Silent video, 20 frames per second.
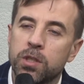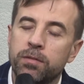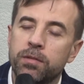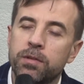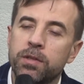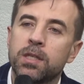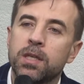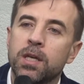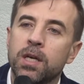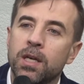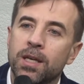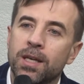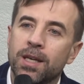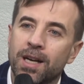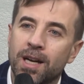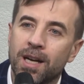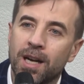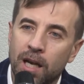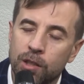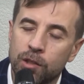or joint
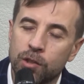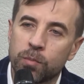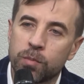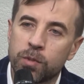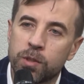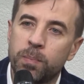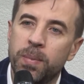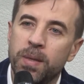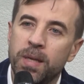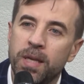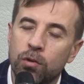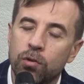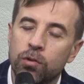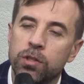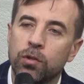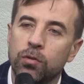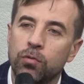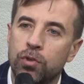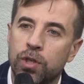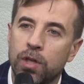clusters
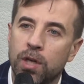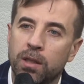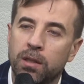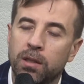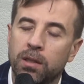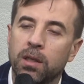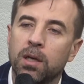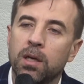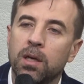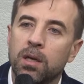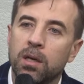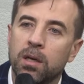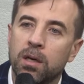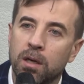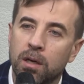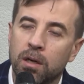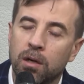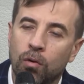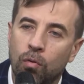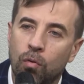would allow to
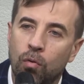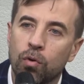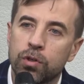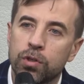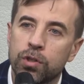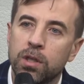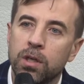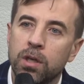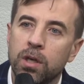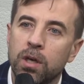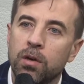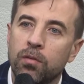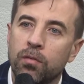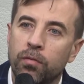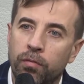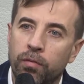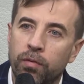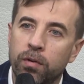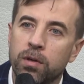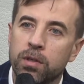jointly
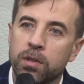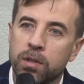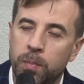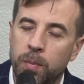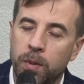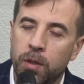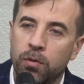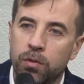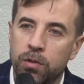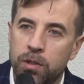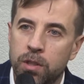attract funds